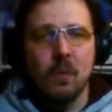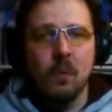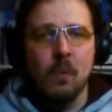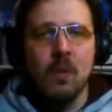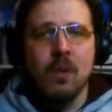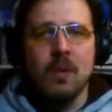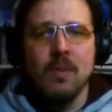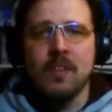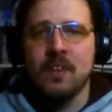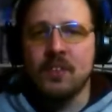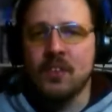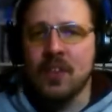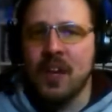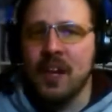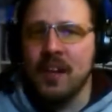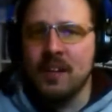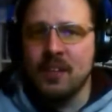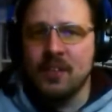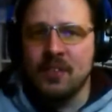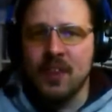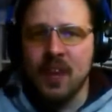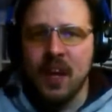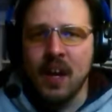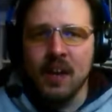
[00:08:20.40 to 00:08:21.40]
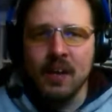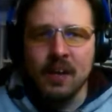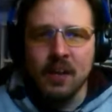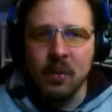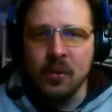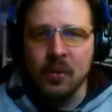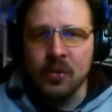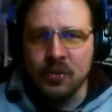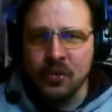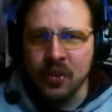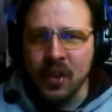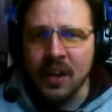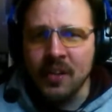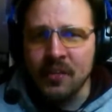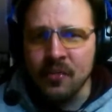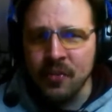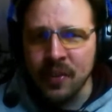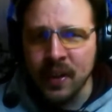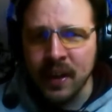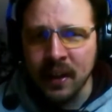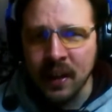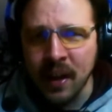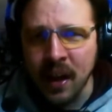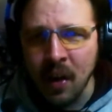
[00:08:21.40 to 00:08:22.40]
one of the things I decided to do was try and
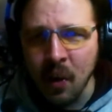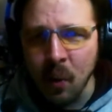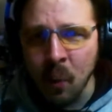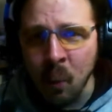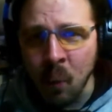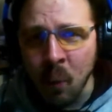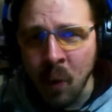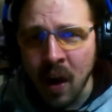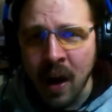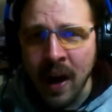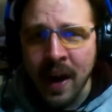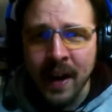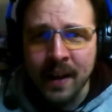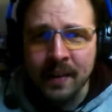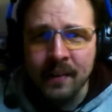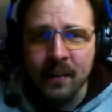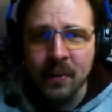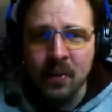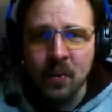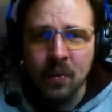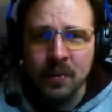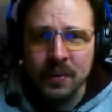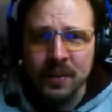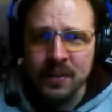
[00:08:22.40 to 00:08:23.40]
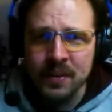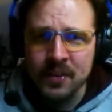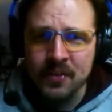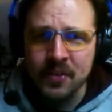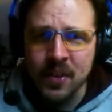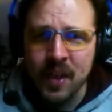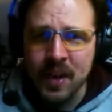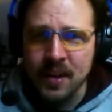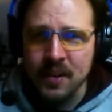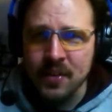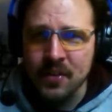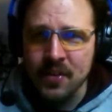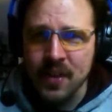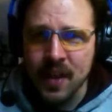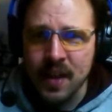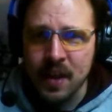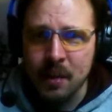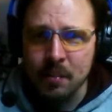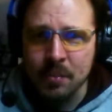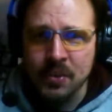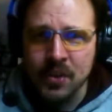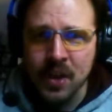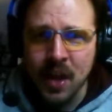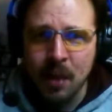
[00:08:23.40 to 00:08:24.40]
figure out why the cult had decided to set
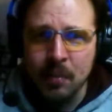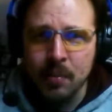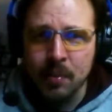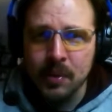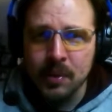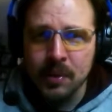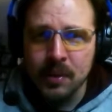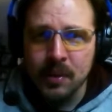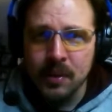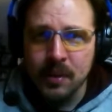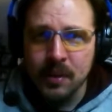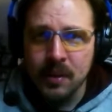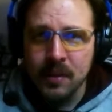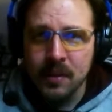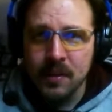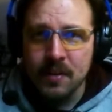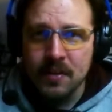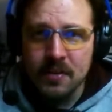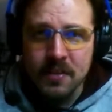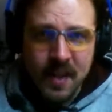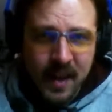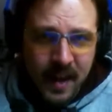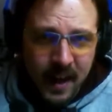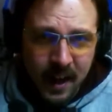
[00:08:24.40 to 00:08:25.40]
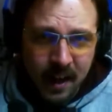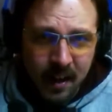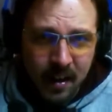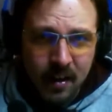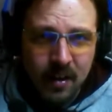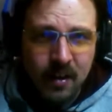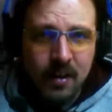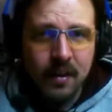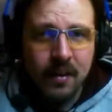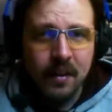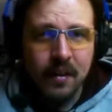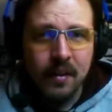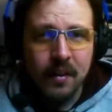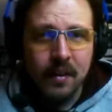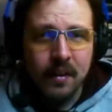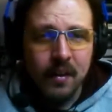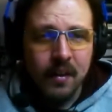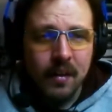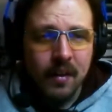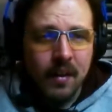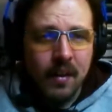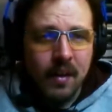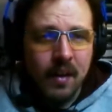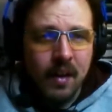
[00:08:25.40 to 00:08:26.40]
up shop there.
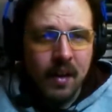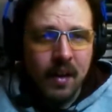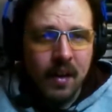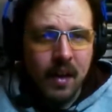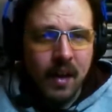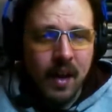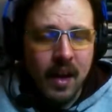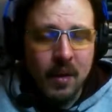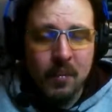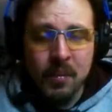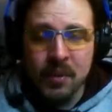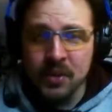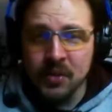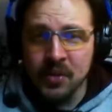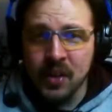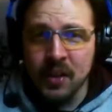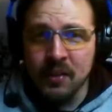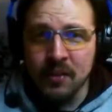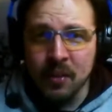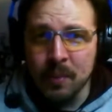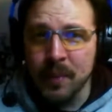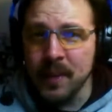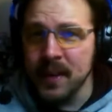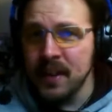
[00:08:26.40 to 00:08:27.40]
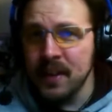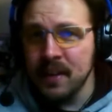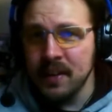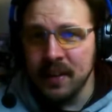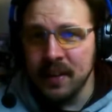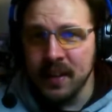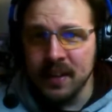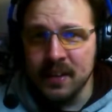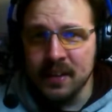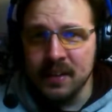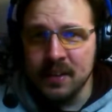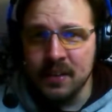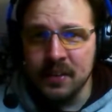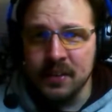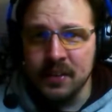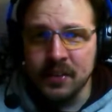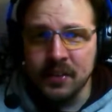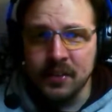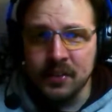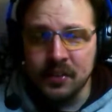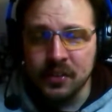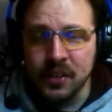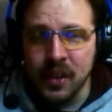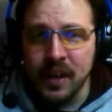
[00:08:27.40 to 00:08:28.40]
I've been trying repeatedly to
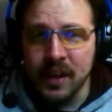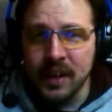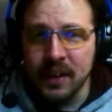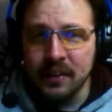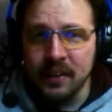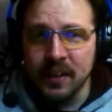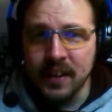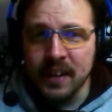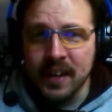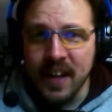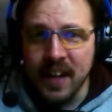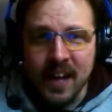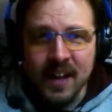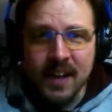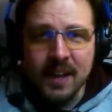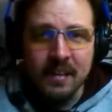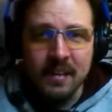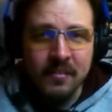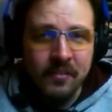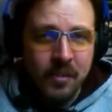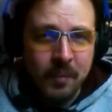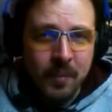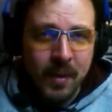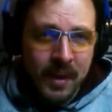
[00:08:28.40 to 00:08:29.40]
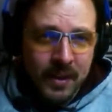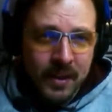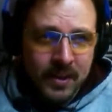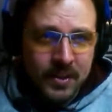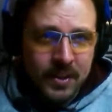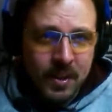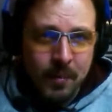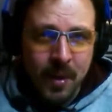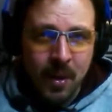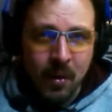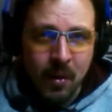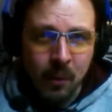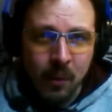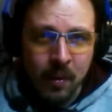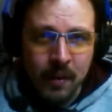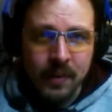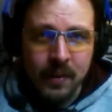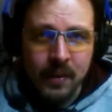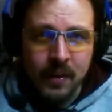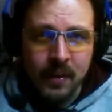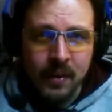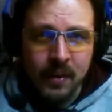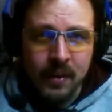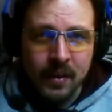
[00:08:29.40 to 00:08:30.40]
try and glean any information about
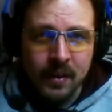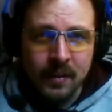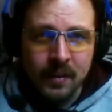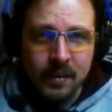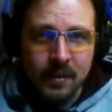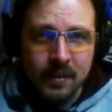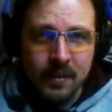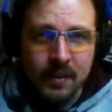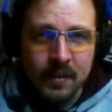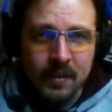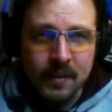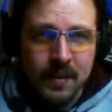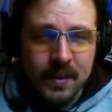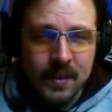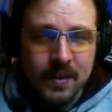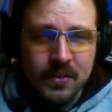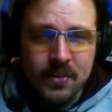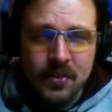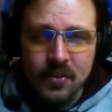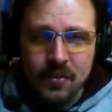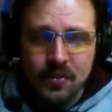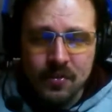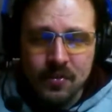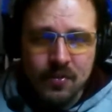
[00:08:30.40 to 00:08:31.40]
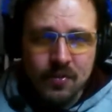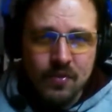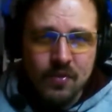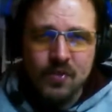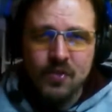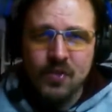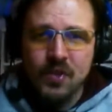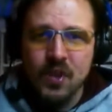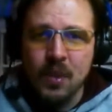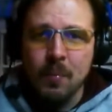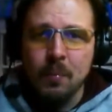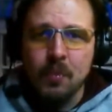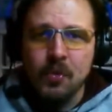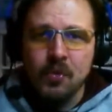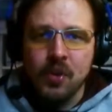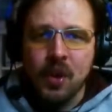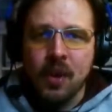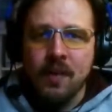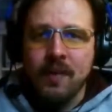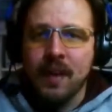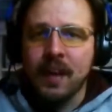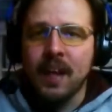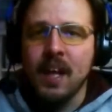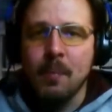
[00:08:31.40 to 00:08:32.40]
what these symbols
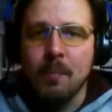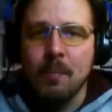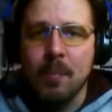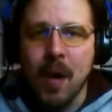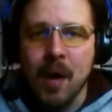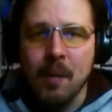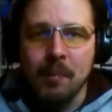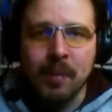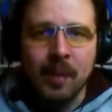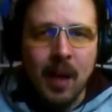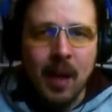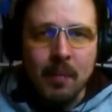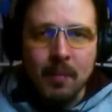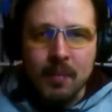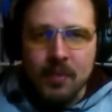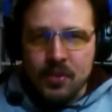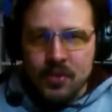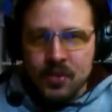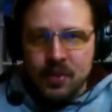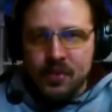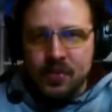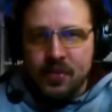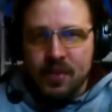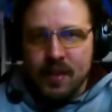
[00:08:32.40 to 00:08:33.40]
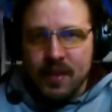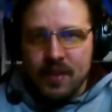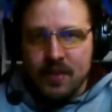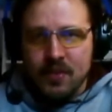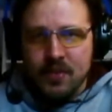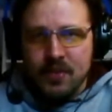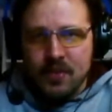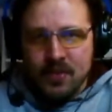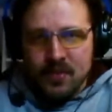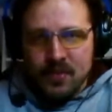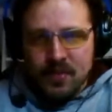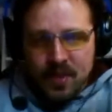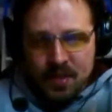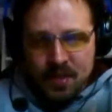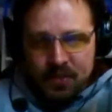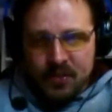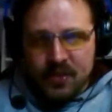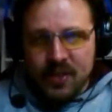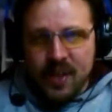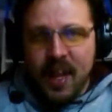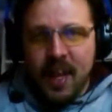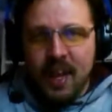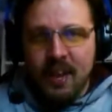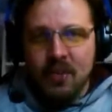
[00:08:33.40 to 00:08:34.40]
are that kept popping up as just these
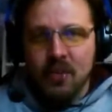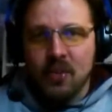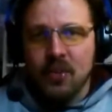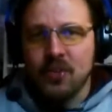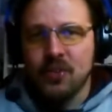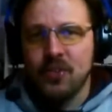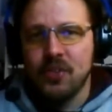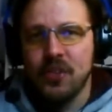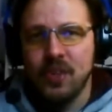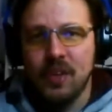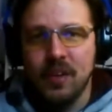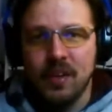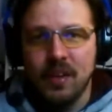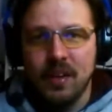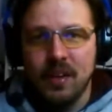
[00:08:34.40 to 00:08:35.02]
scales.